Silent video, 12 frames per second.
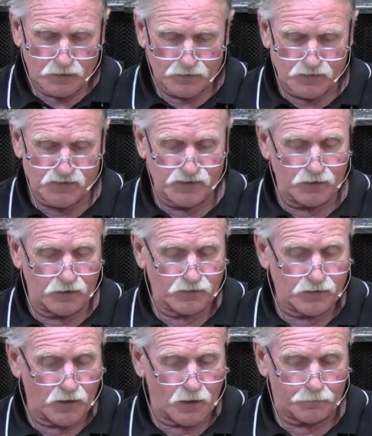to set on
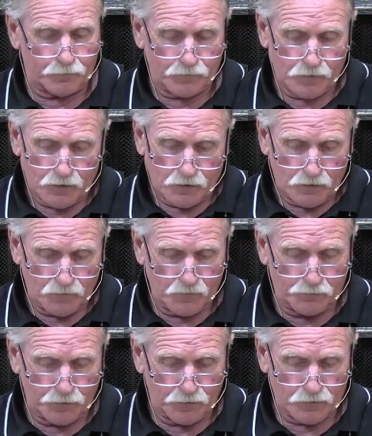top of the
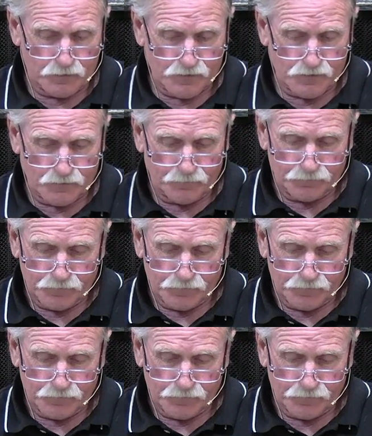pillars.